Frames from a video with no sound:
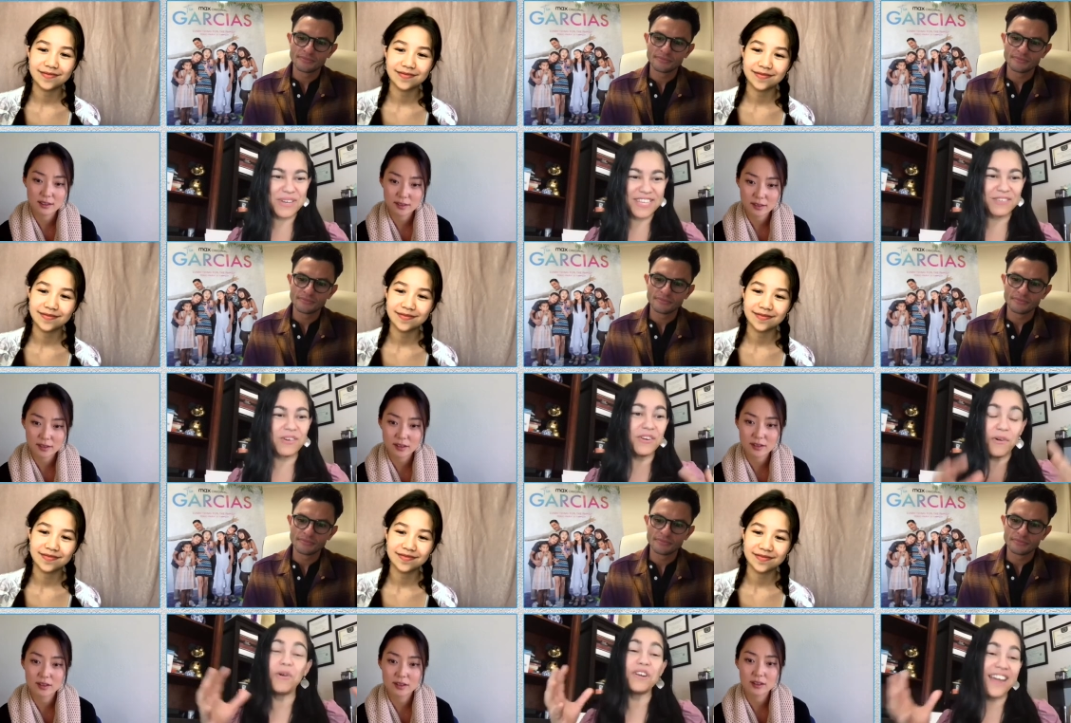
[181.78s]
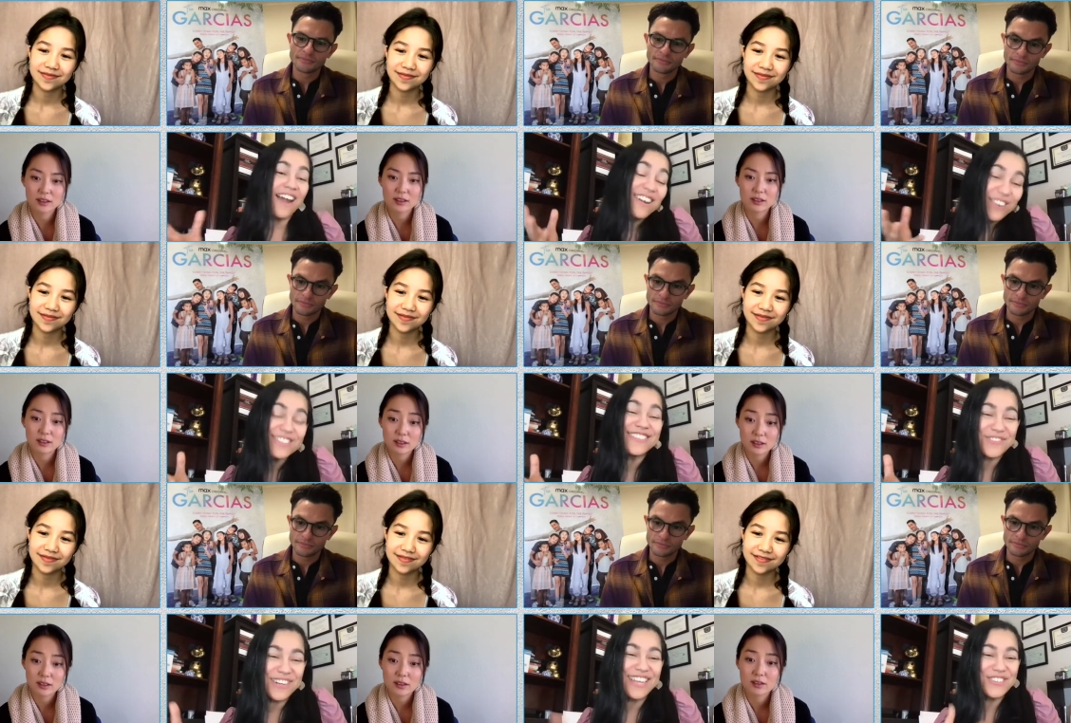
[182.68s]
Speaker 1: with or or carlos's
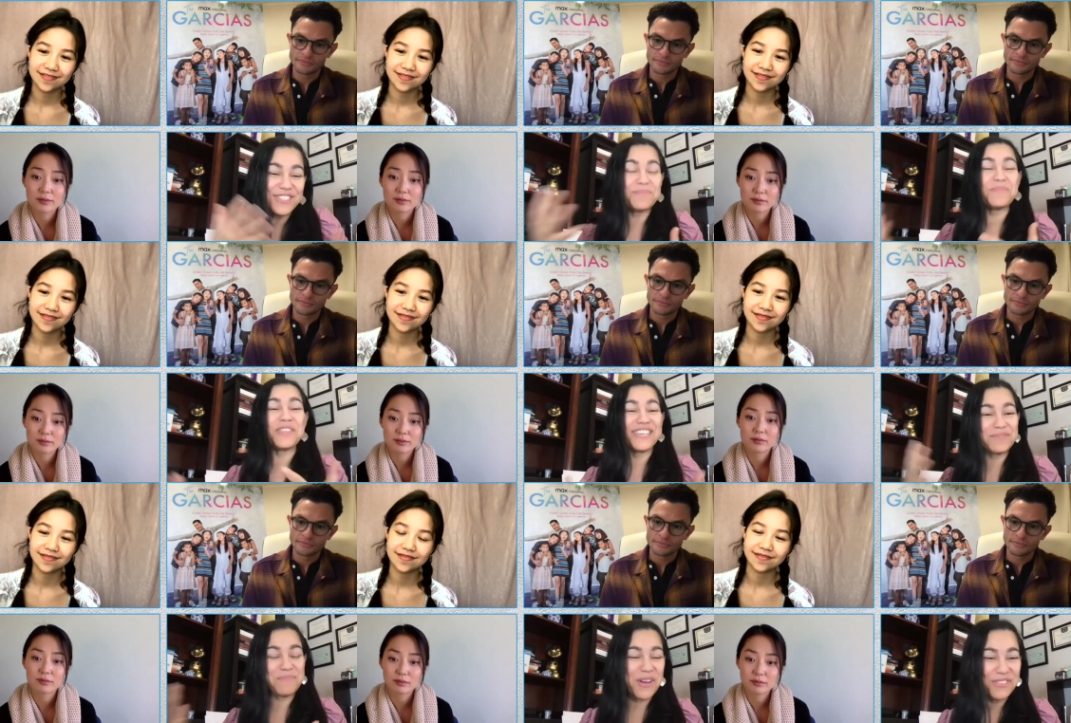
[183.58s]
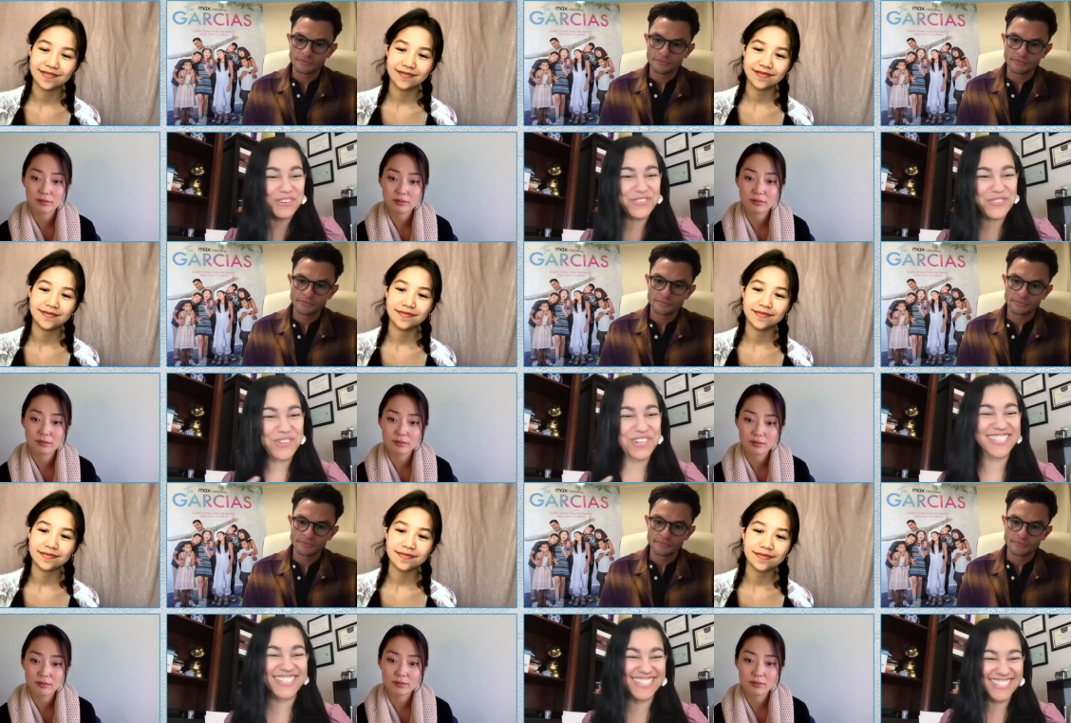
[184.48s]
relationship with his brother
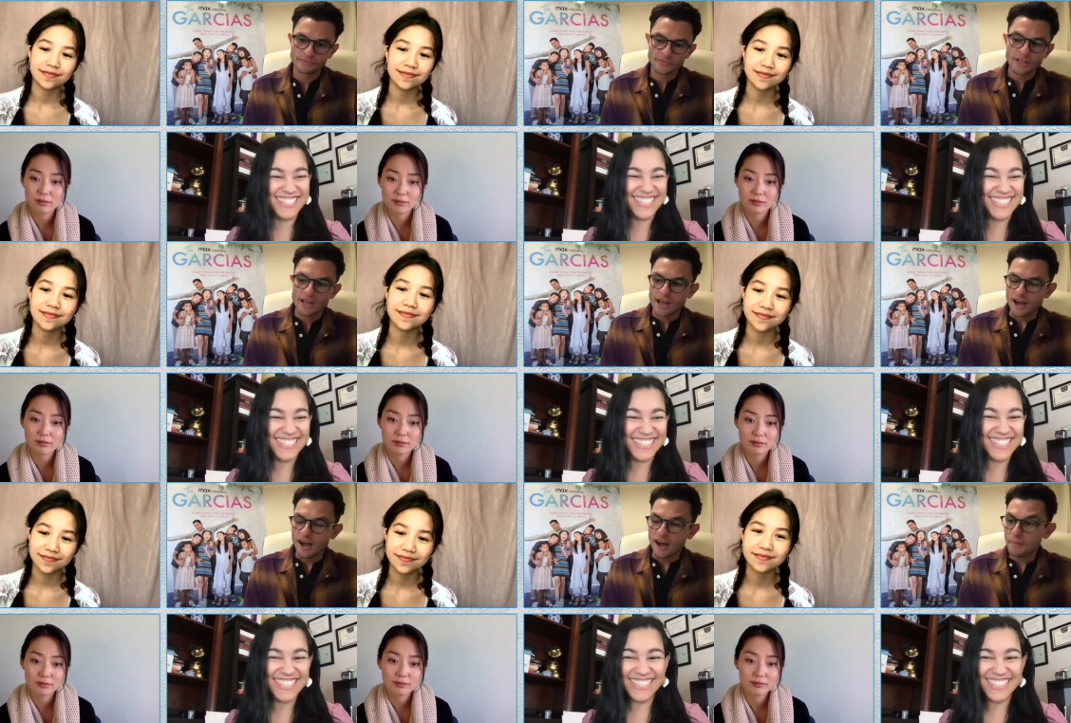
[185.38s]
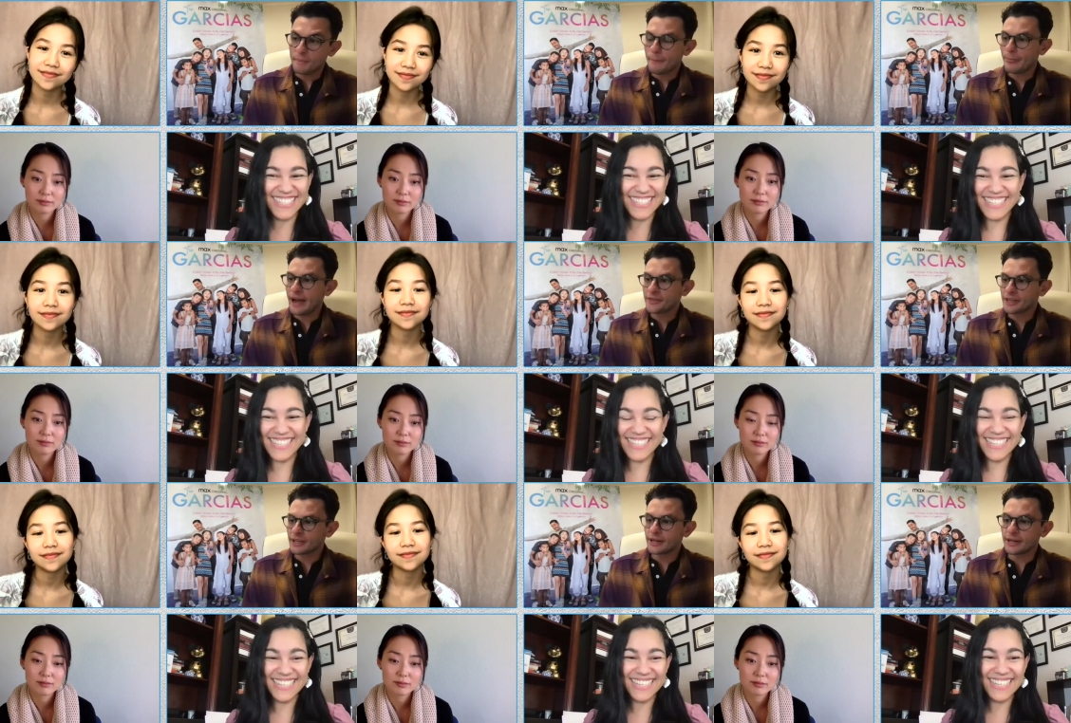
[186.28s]
george
Speaker 2: um, I
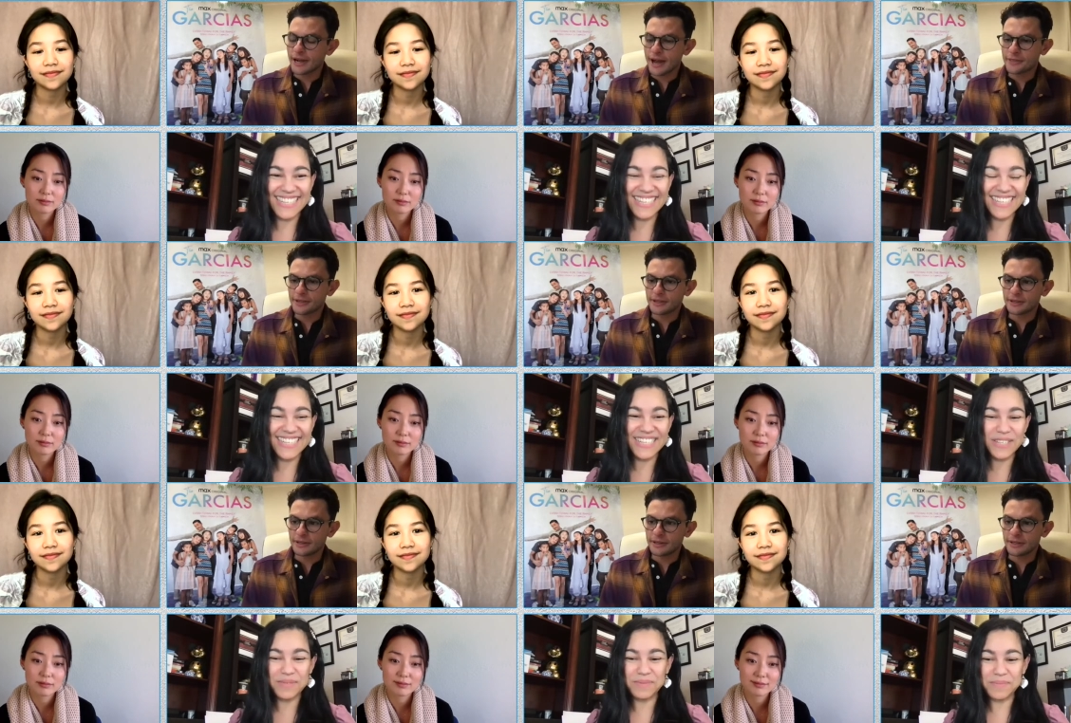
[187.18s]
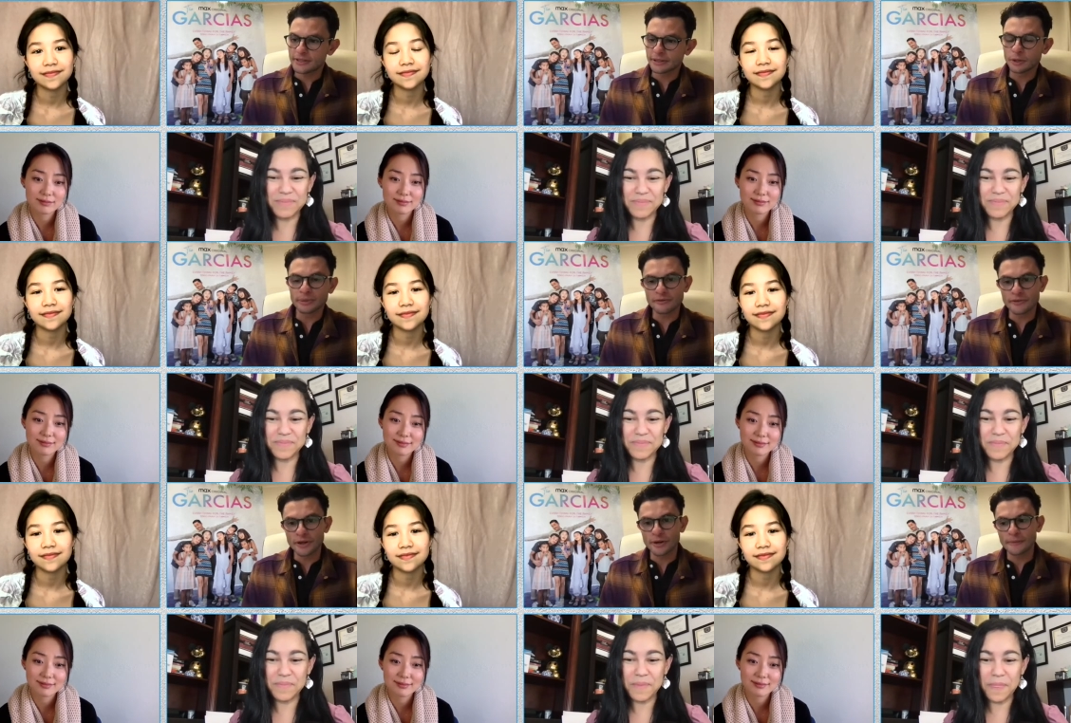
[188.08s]
think uh, I think it's a little bit of
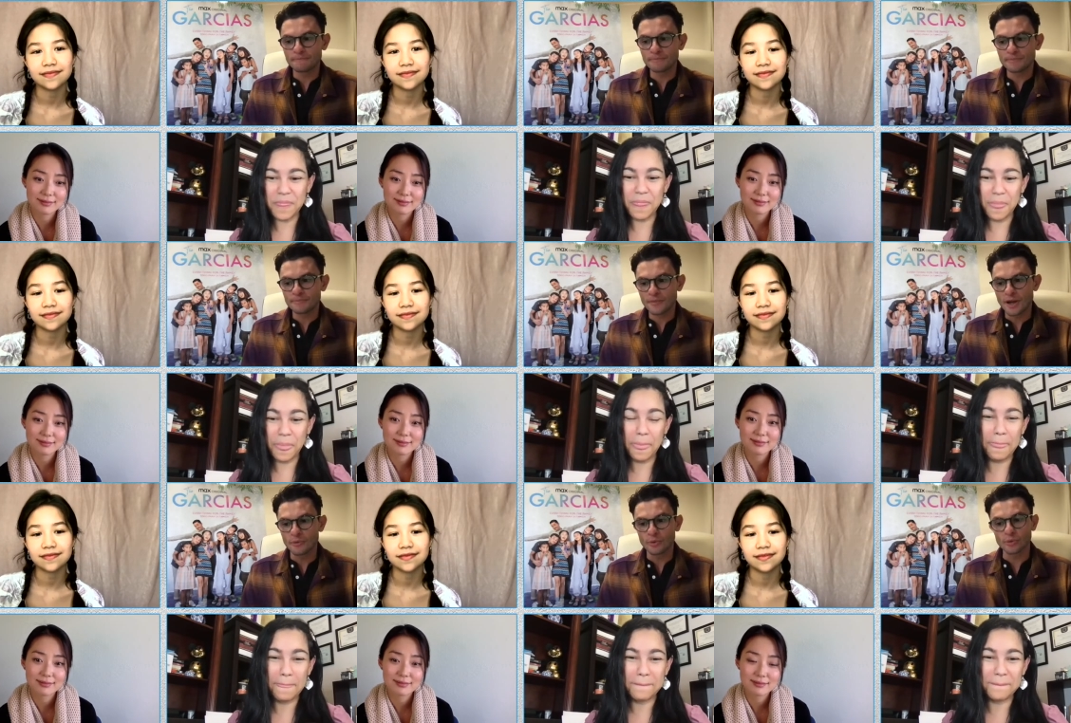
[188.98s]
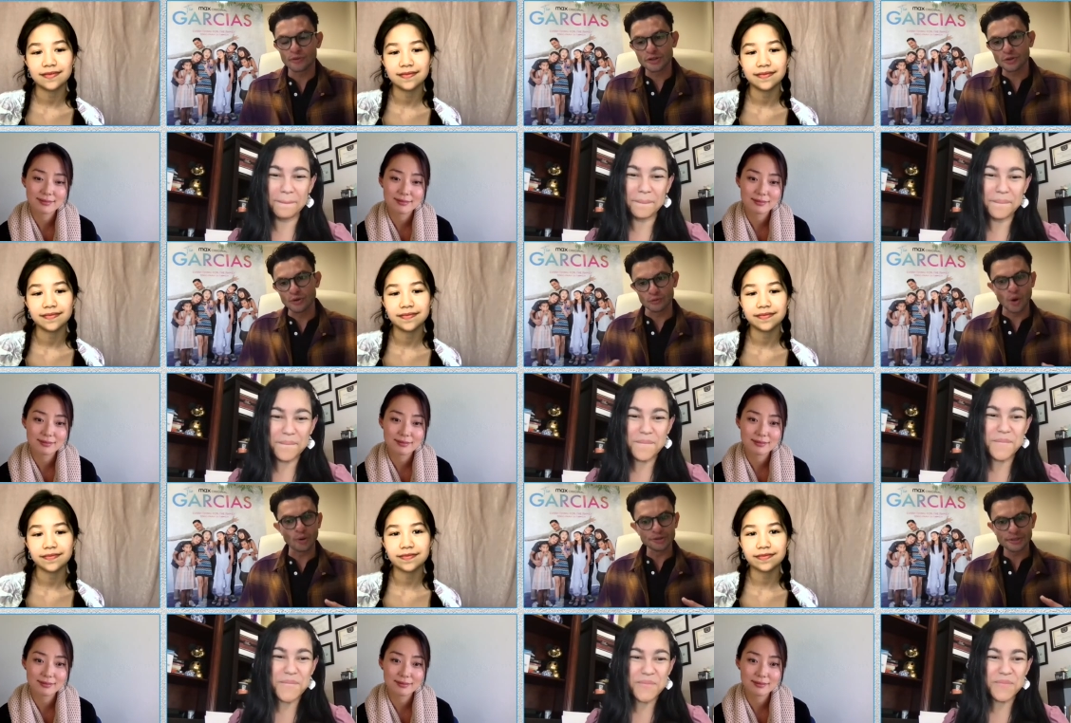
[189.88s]
a of a reversal of
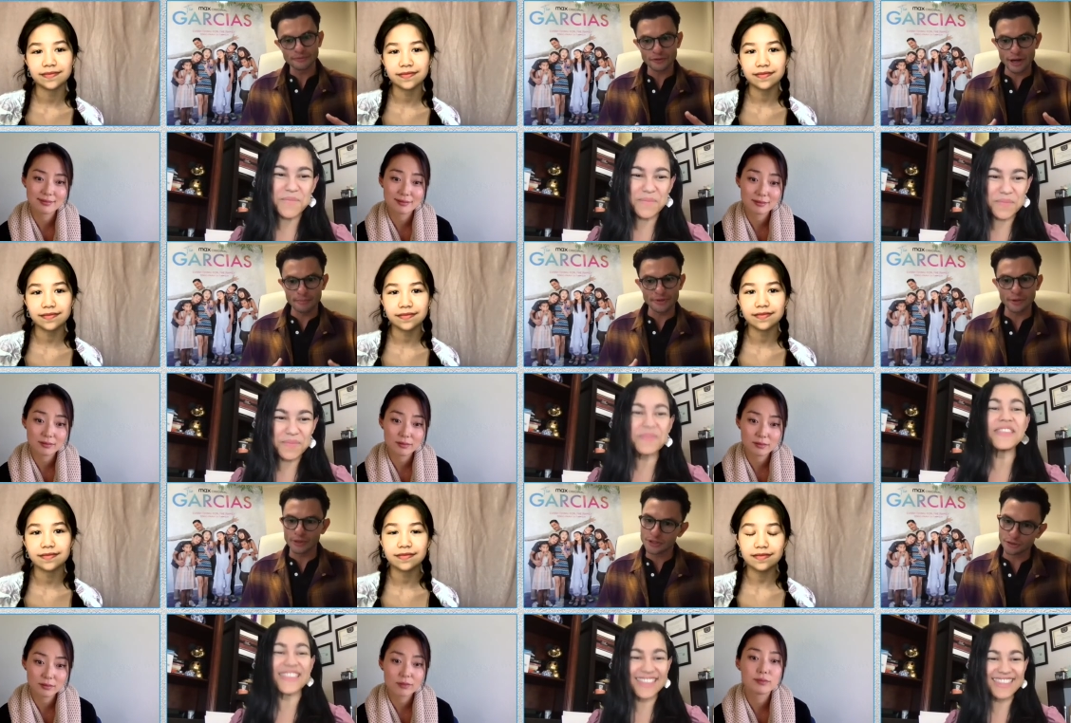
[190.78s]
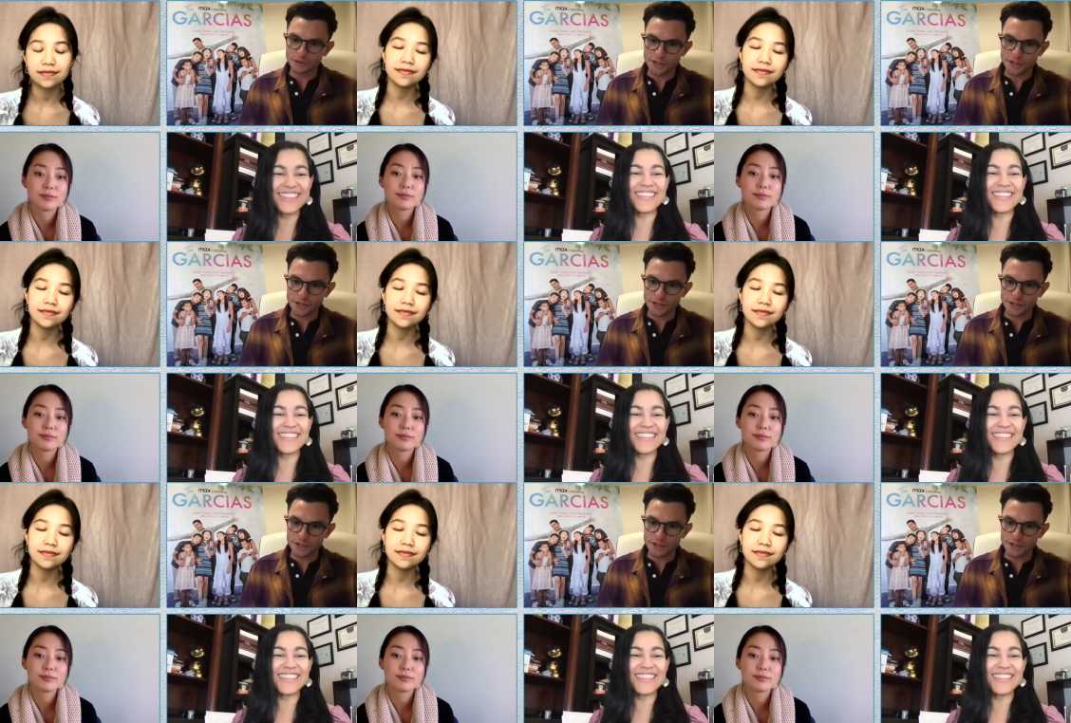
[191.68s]
roles from the original